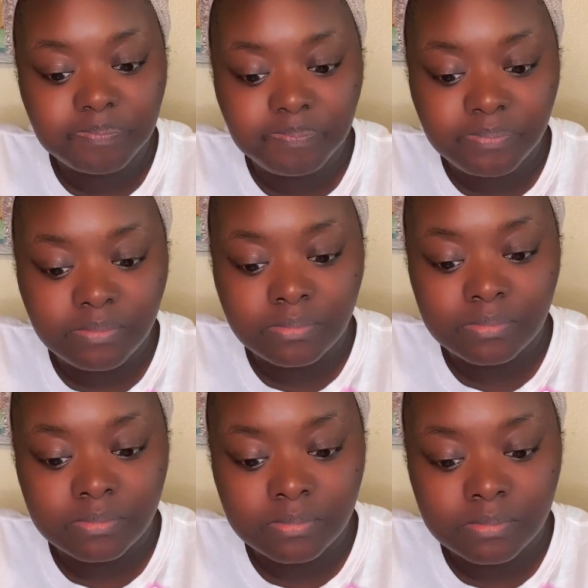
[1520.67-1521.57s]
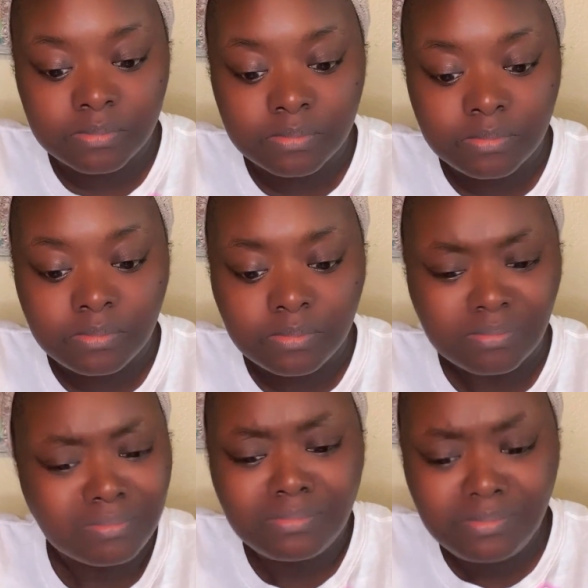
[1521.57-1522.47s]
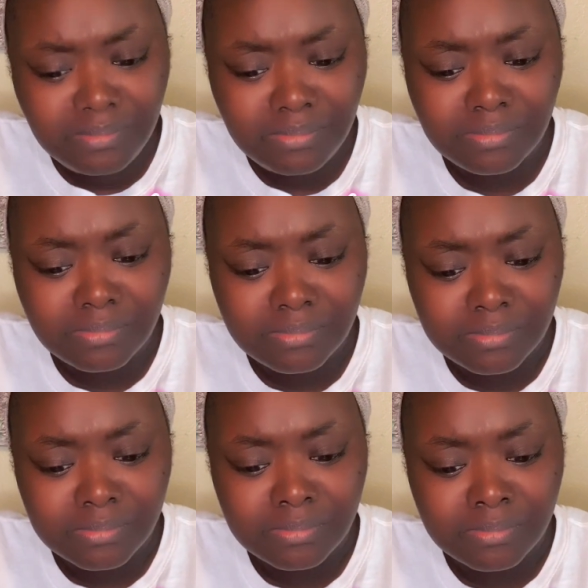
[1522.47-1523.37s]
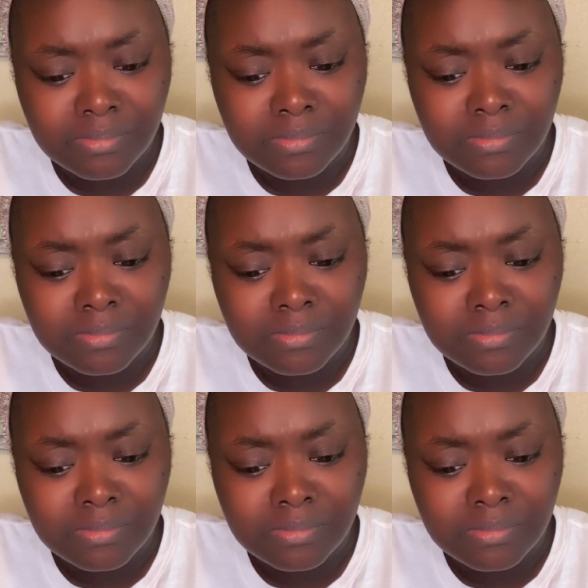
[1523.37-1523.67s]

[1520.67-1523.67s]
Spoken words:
[no speech]